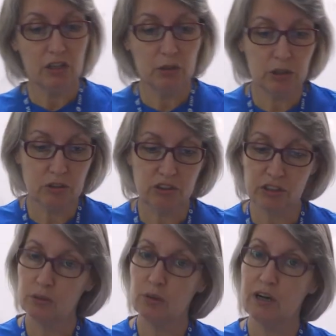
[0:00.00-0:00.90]
you could
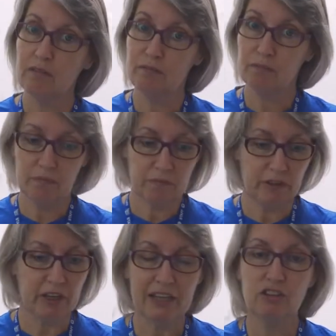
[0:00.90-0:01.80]
do a
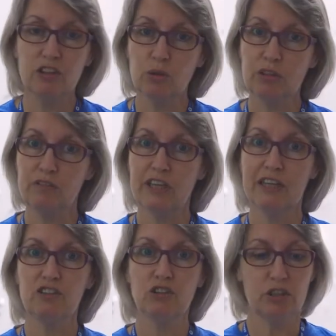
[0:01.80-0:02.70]
vocational
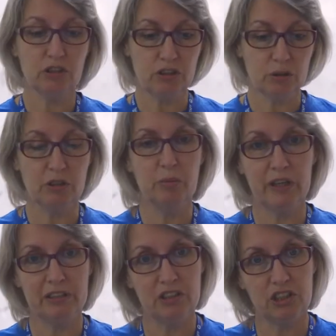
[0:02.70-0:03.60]
qualification, or you can do an
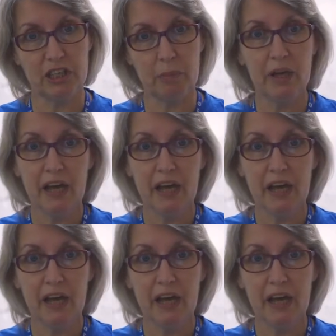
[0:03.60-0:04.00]
apprenticeship.